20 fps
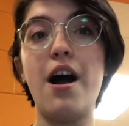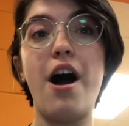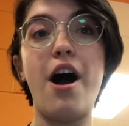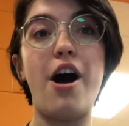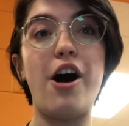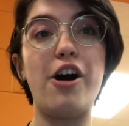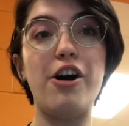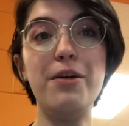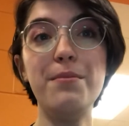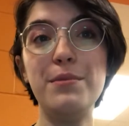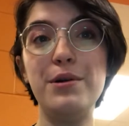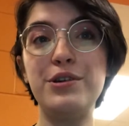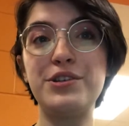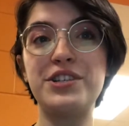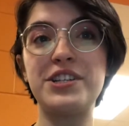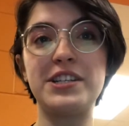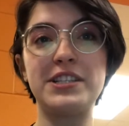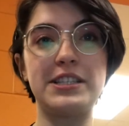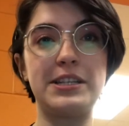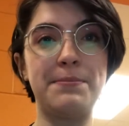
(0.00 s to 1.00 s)
All
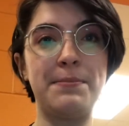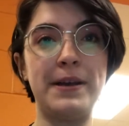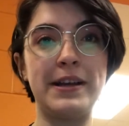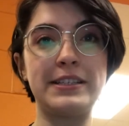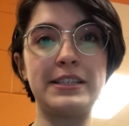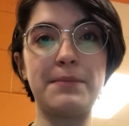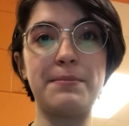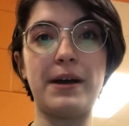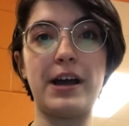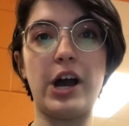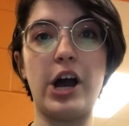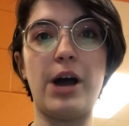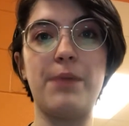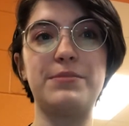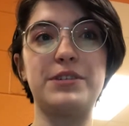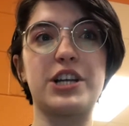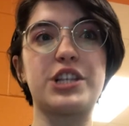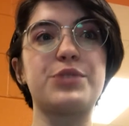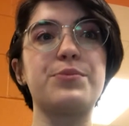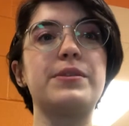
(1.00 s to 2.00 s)
motion is depicted by
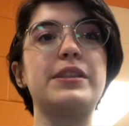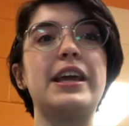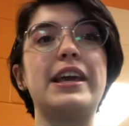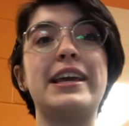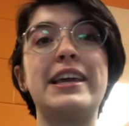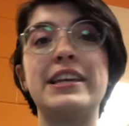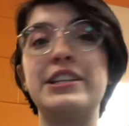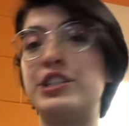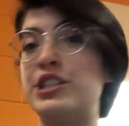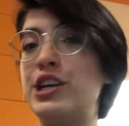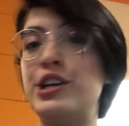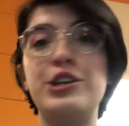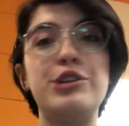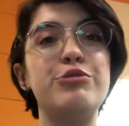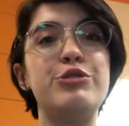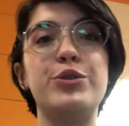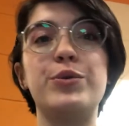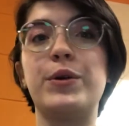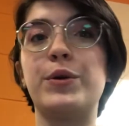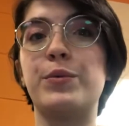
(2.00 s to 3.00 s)
objects when they continue
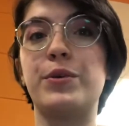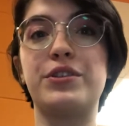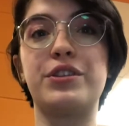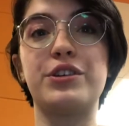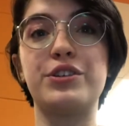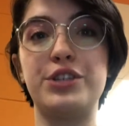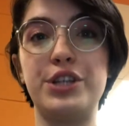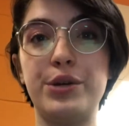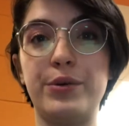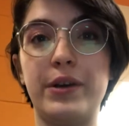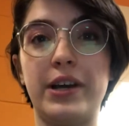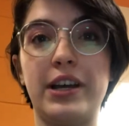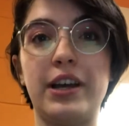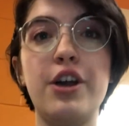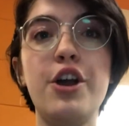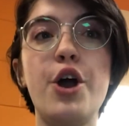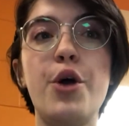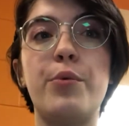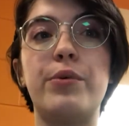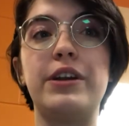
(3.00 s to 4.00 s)
doing what they're doing,
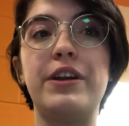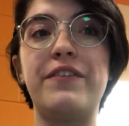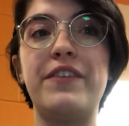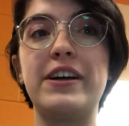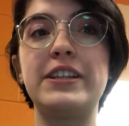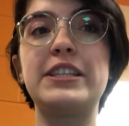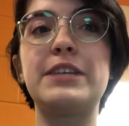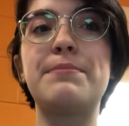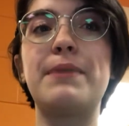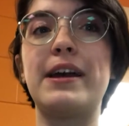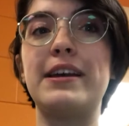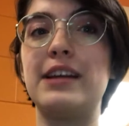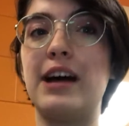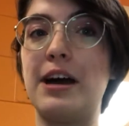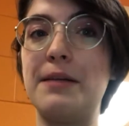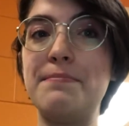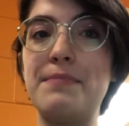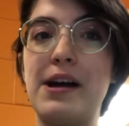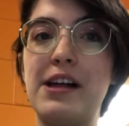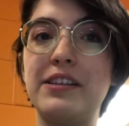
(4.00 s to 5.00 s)
when affected by an
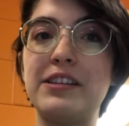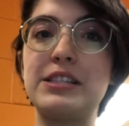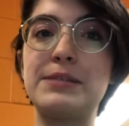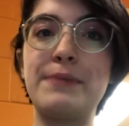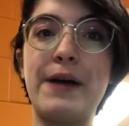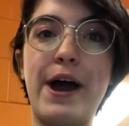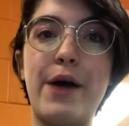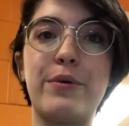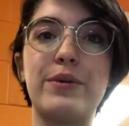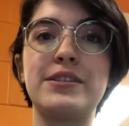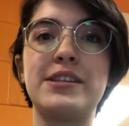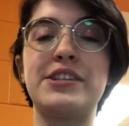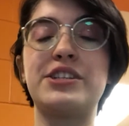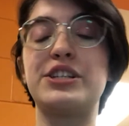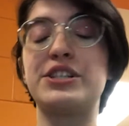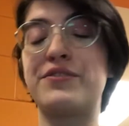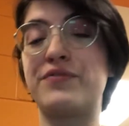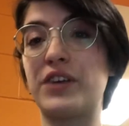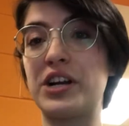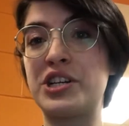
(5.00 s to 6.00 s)
unbalanced power such
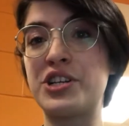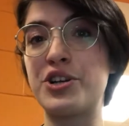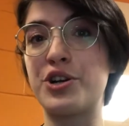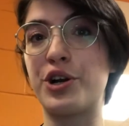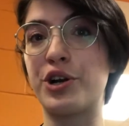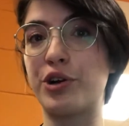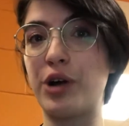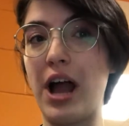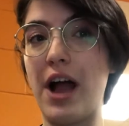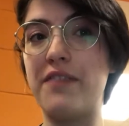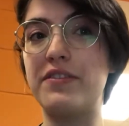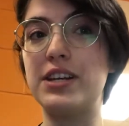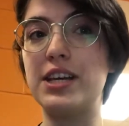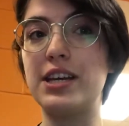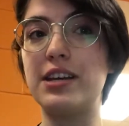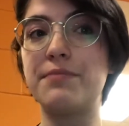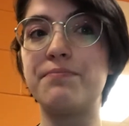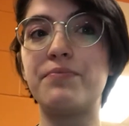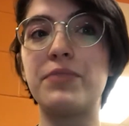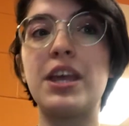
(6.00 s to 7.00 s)
as friction or
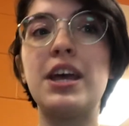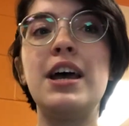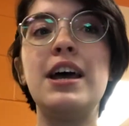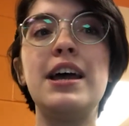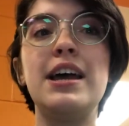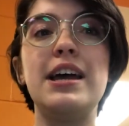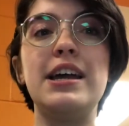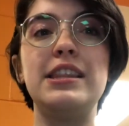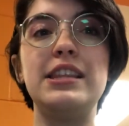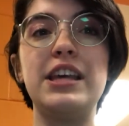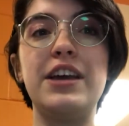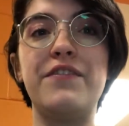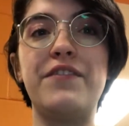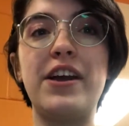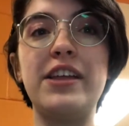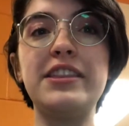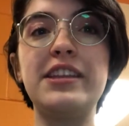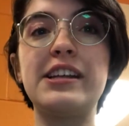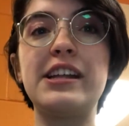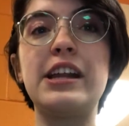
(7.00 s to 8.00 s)
gravity. In the
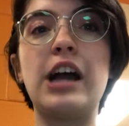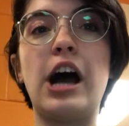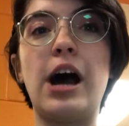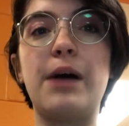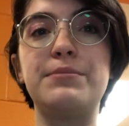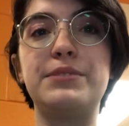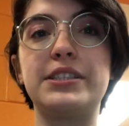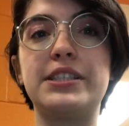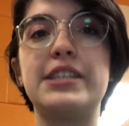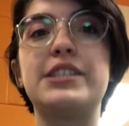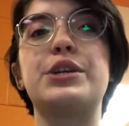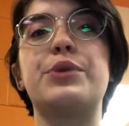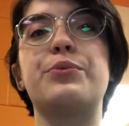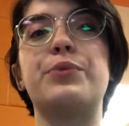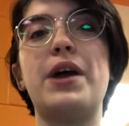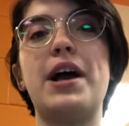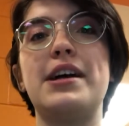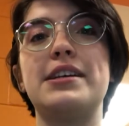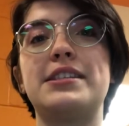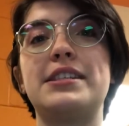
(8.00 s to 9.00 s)
event that an object is at
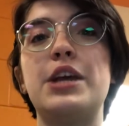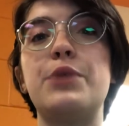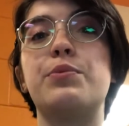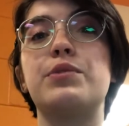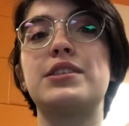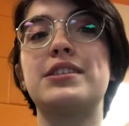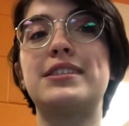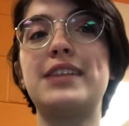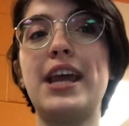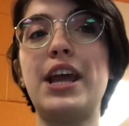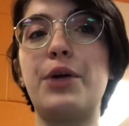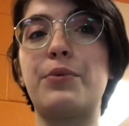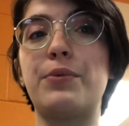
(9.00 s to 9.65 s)
rest, it will stay at